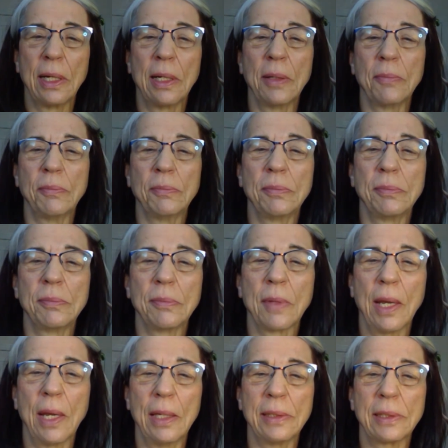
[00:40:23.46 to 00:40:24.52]
Um,
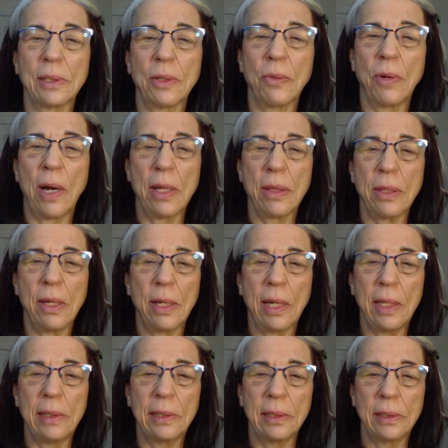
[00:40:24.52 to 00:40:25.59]
and so I thought
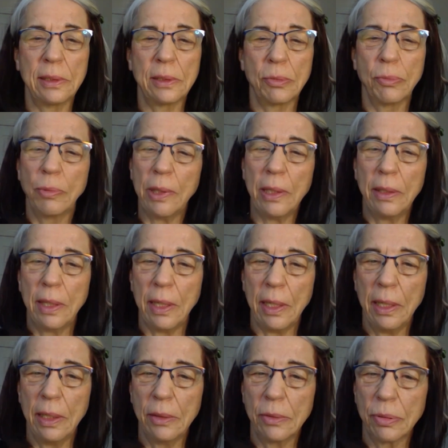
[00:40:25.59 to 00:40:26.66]
I'd just read the
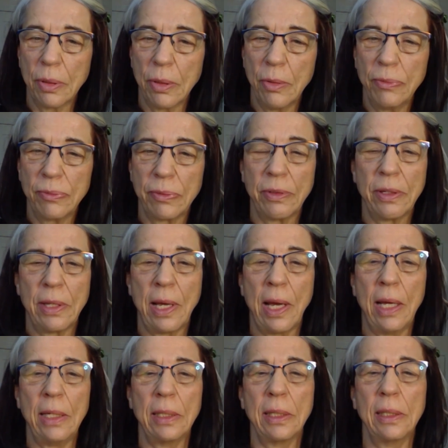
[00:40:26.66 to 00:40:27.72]
intro for
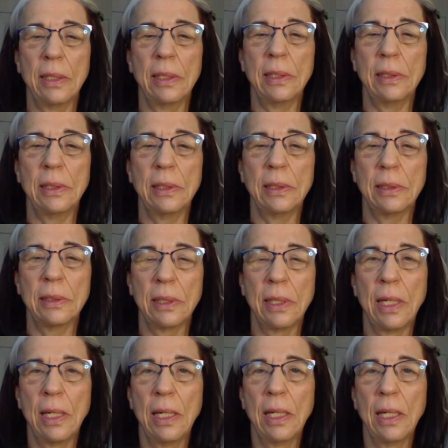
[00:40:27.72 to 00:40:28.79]
that. And this
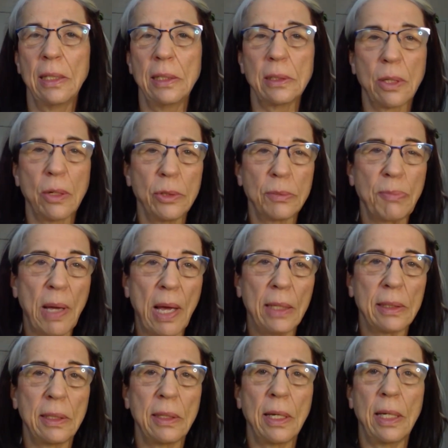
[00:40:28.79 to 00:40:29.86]
goes
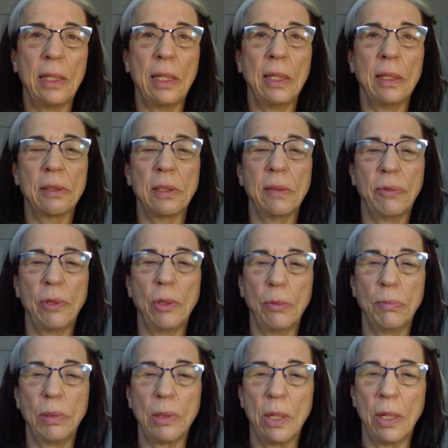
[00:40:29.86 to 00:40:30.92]
back to the idea is if
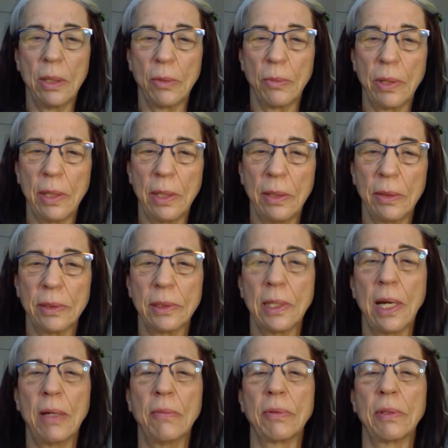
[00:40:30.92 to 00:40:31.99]
you belong within
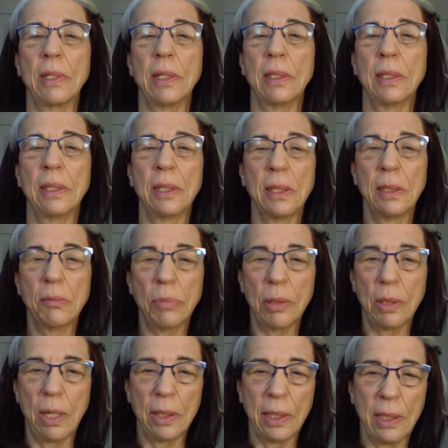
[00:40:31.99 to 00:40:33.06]
yourself, then
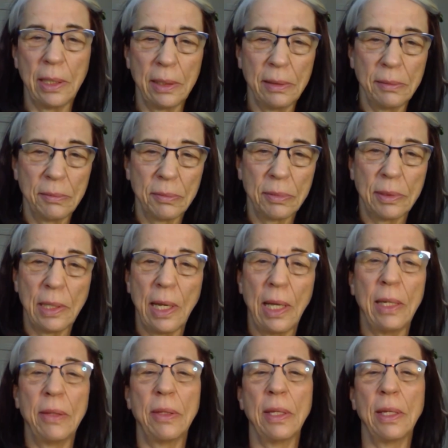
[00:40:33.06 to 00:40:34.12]
belonging to
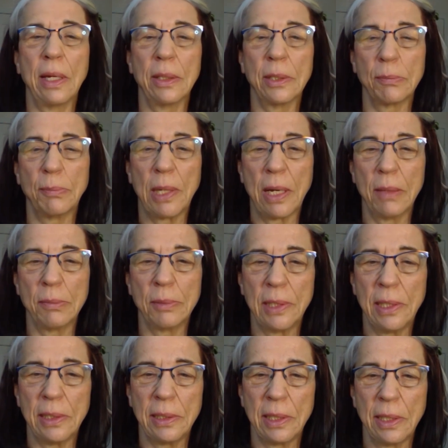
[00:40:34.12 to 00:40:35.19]
anything else becomes
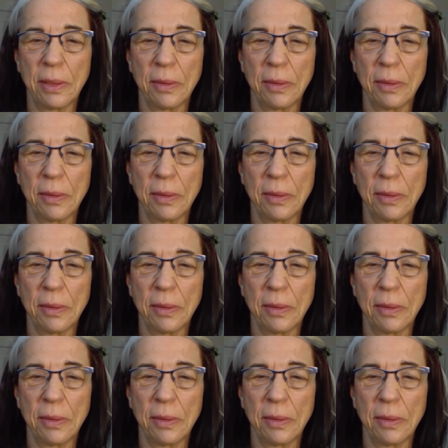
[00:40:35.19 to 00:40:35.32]
easier.